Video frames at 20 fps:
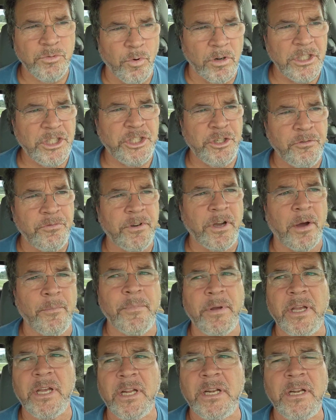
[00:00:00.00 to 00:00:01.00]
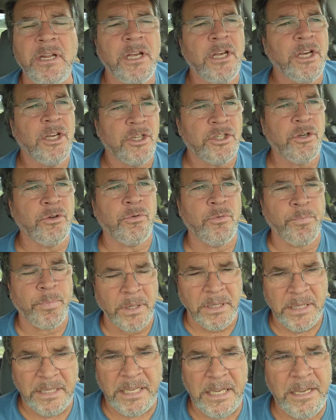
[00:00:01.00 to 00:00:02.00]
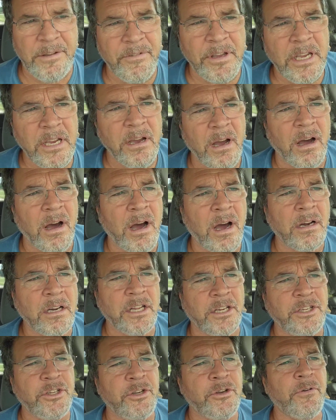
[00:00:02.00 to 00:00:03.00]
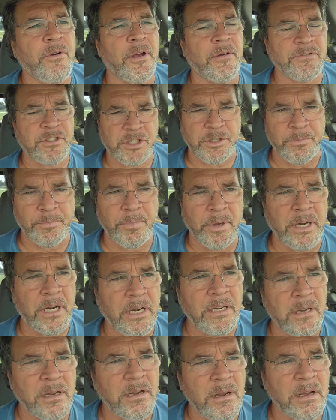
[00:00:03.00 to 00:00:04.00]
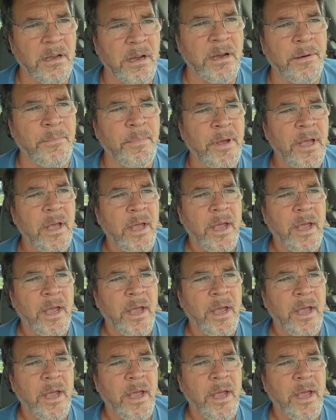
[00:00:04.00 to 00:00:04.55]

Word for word: once you've come in to believing God and you have submitted to Him